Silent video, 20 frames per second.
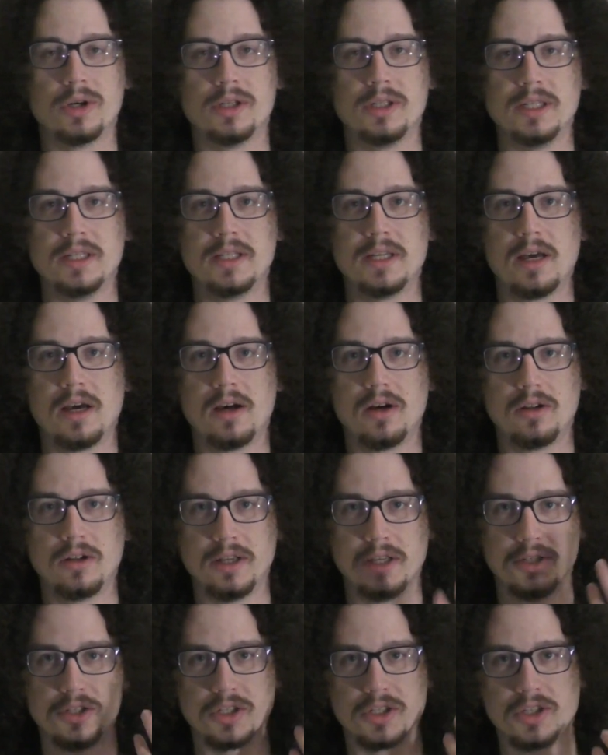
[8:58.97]
We're going to
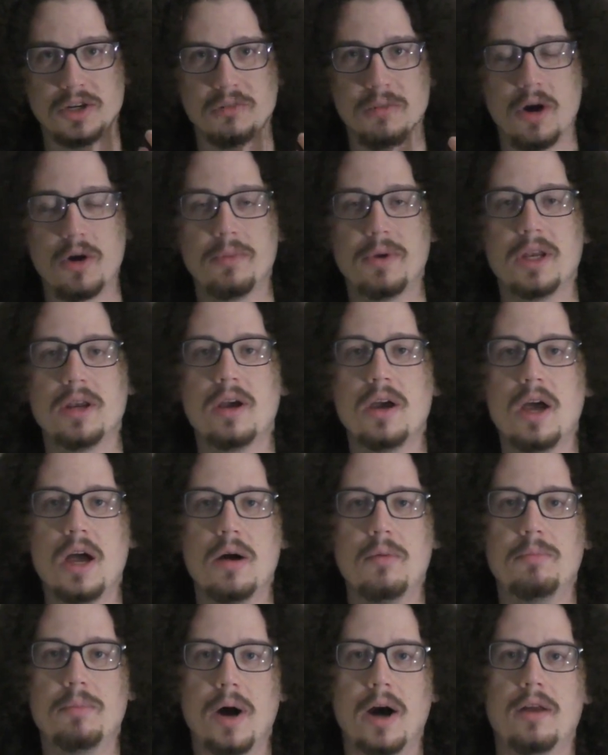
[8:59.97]
talk about that in a little
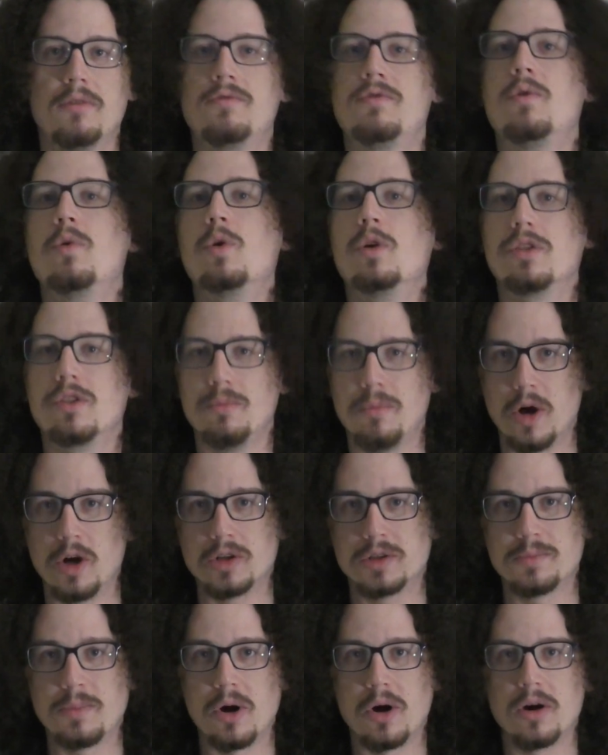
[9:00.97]
bit more detail in
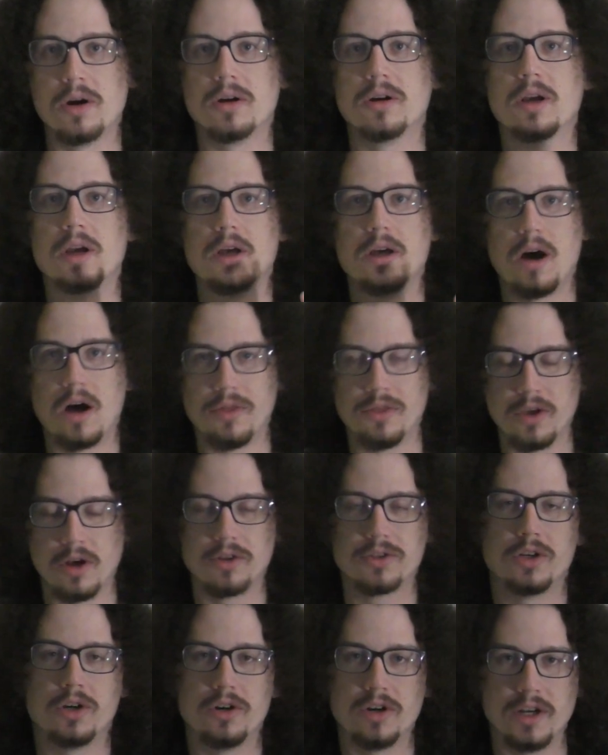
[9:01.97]
just a moment.
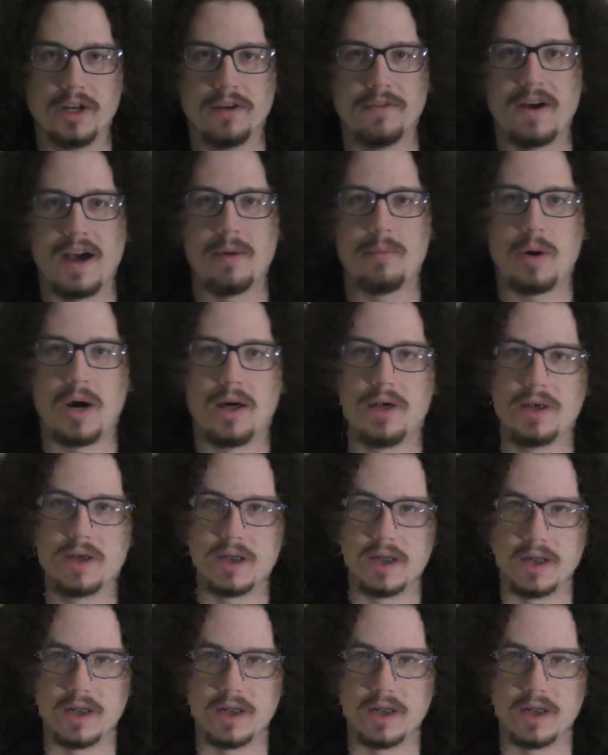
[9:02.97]
But for the most